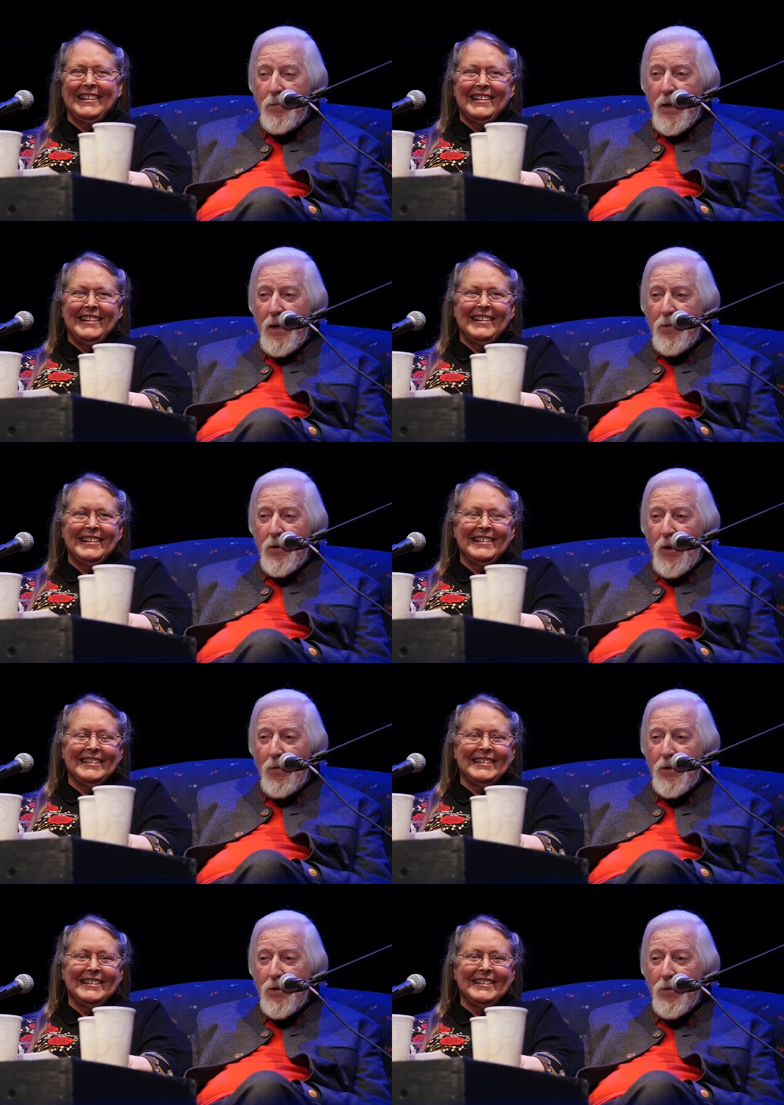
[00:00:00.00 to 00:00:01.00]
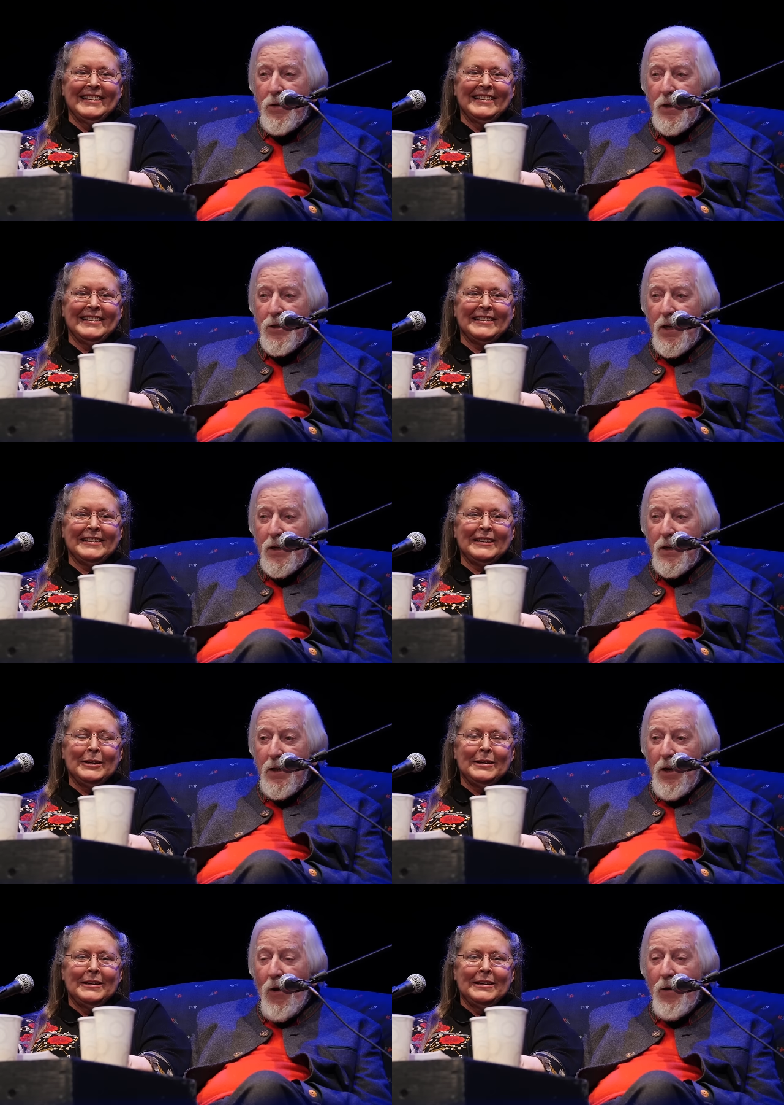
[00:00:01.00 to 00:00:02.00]
Speaker 1: but he would always do things like,
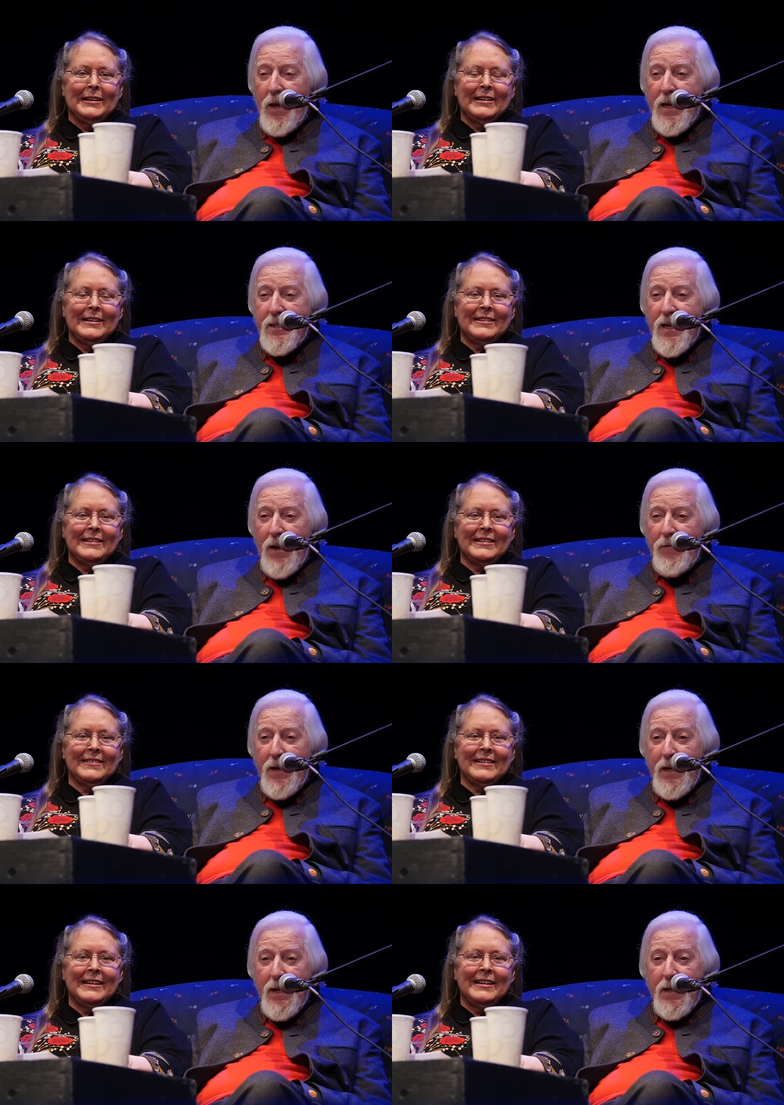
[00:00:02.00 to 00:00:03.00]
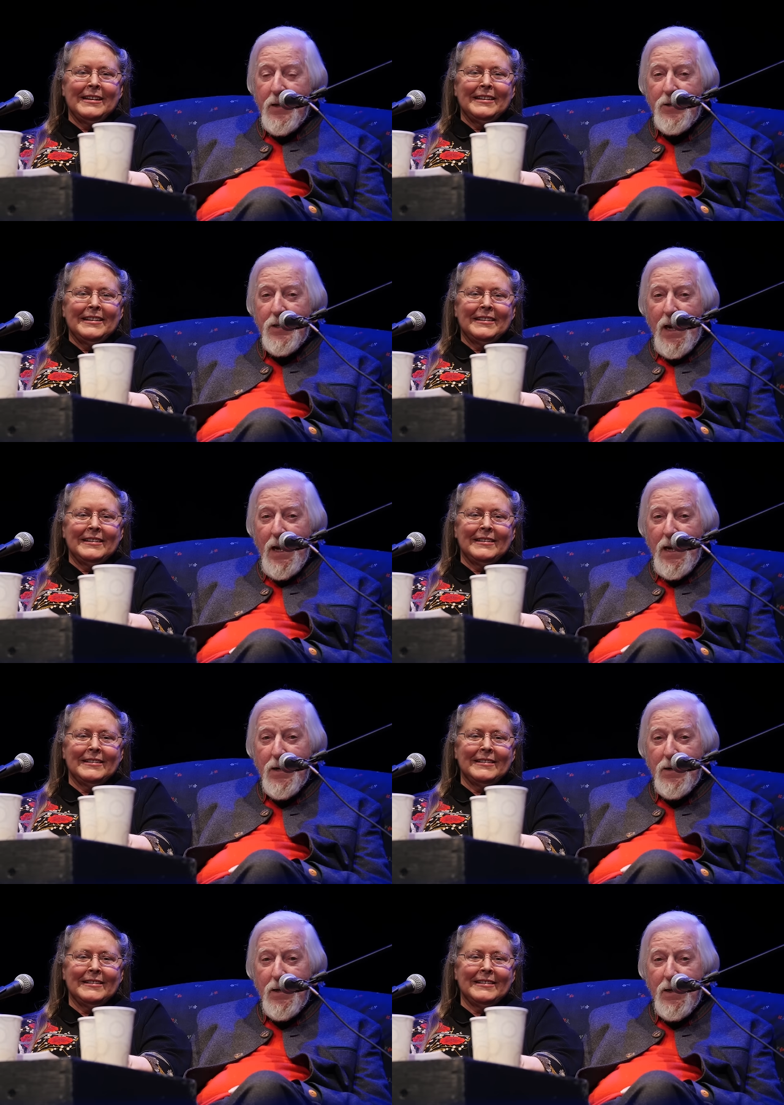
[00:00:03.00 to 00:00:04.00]
"Okay, Snuffy, you stay
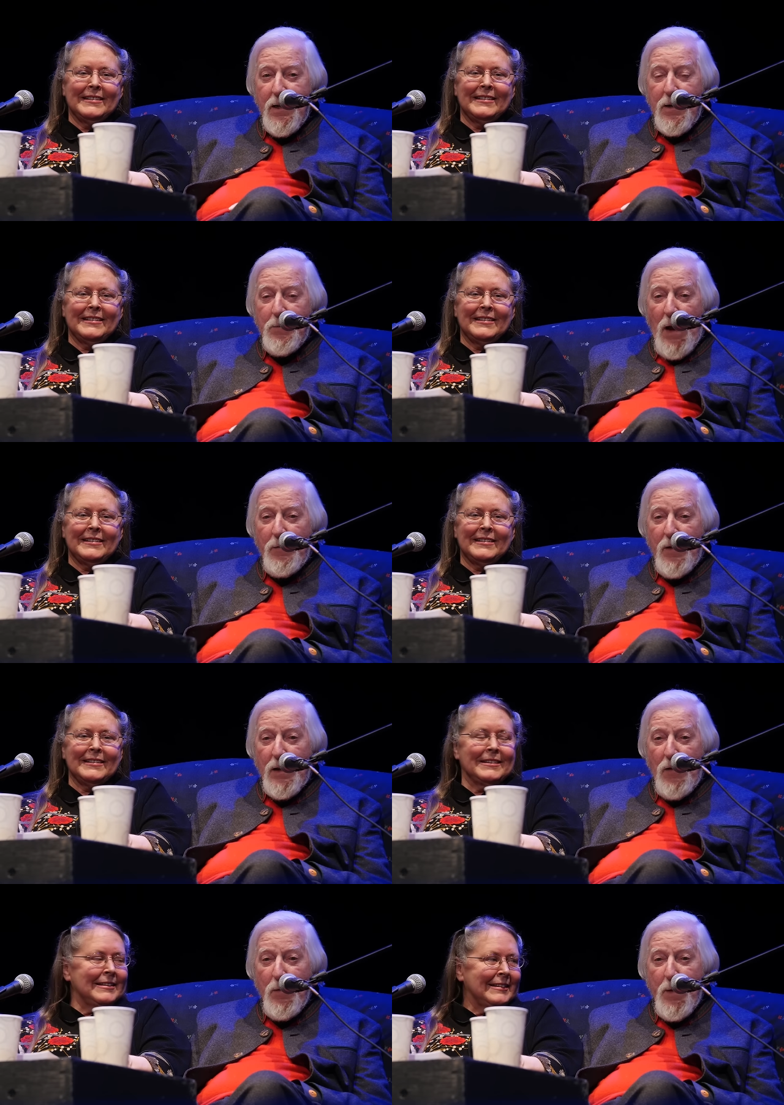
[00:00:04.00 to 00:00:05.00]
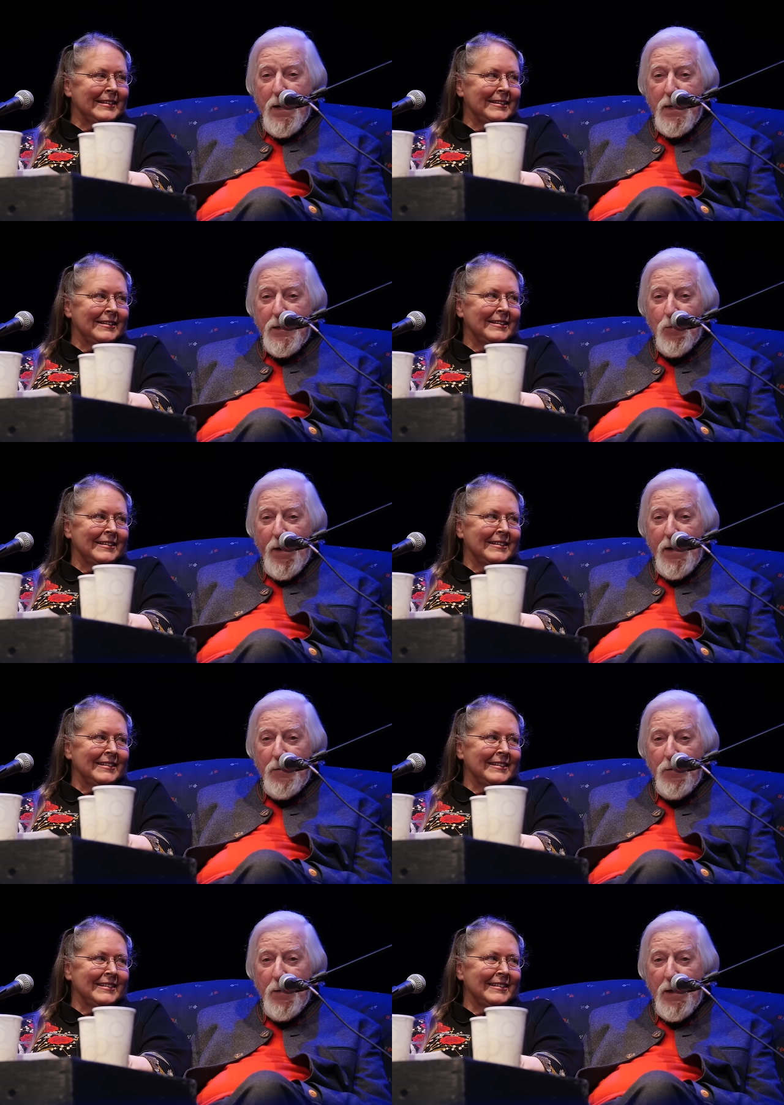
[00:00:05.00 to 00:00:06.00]
here. I've got everybody is waiting
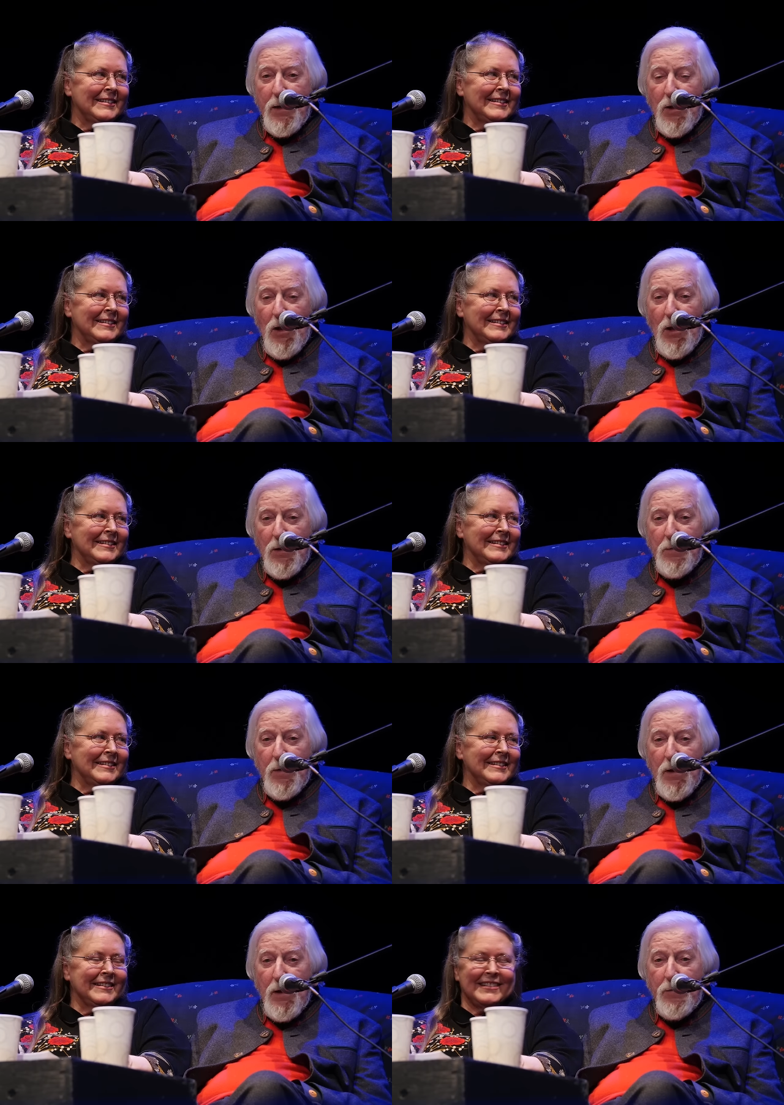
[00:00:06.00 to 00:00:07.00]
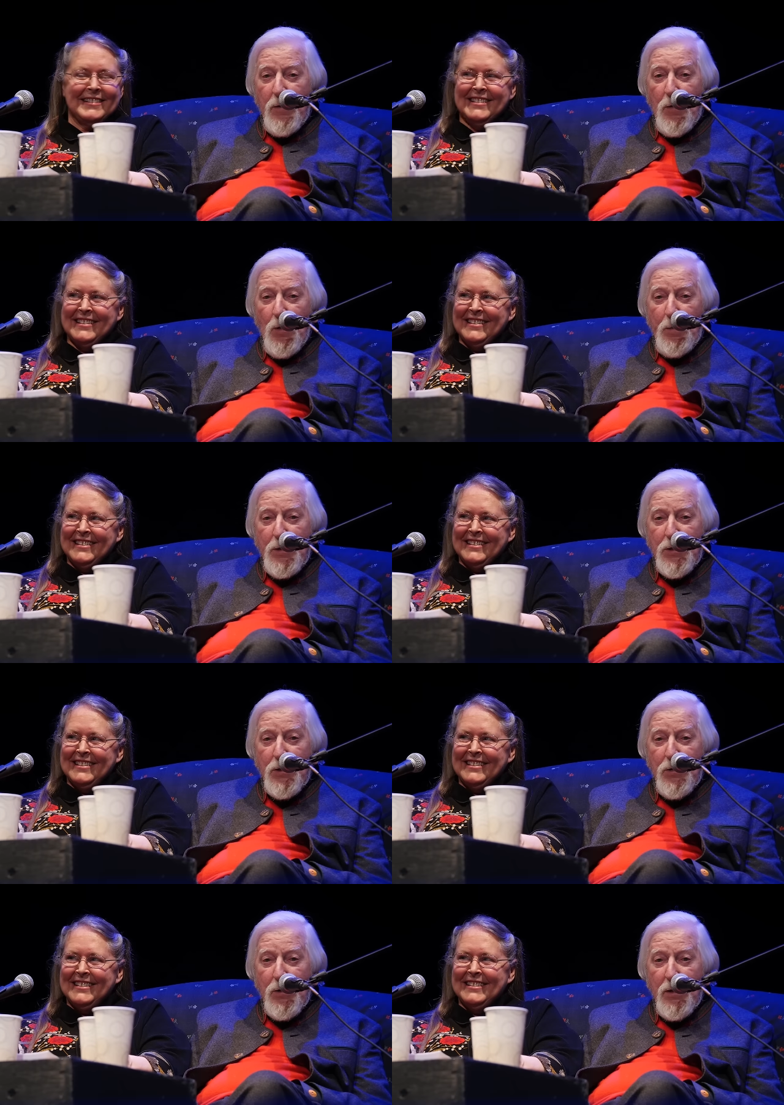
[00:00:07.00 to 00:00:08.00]
for me to call them from Hooper's
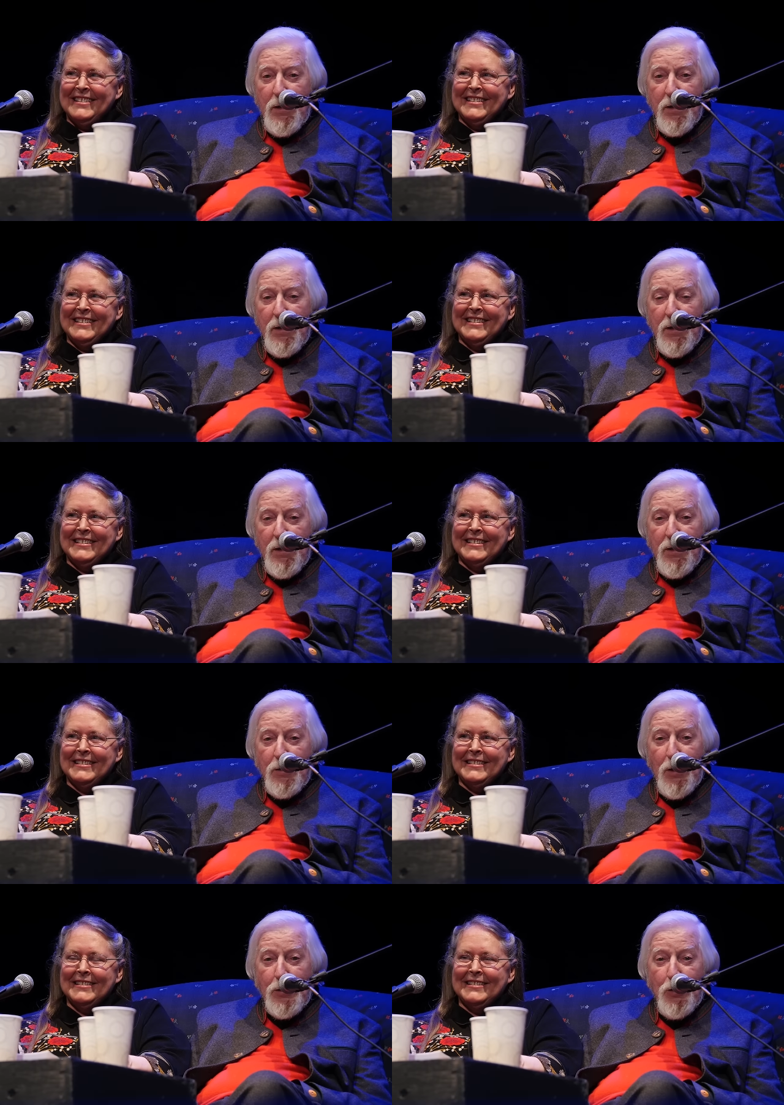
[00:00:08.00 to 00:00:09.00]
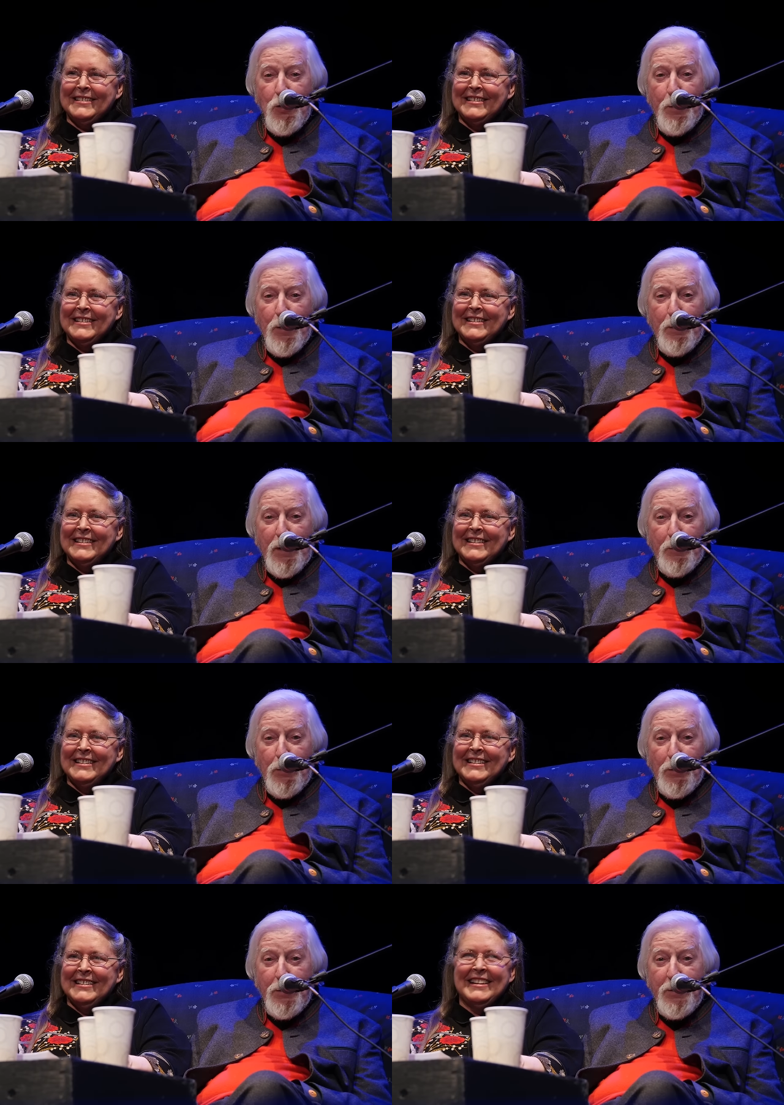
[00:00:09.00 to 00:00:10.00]
store." That's Looper, Big
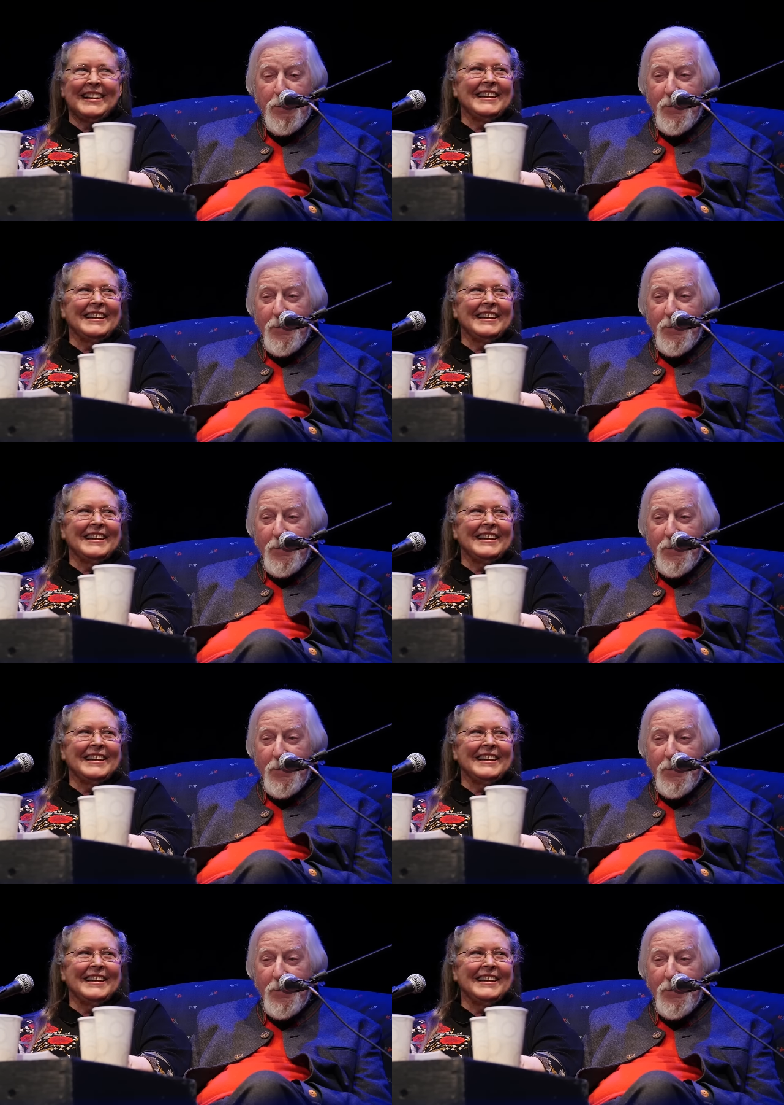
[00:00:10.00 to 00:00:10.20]
Bird.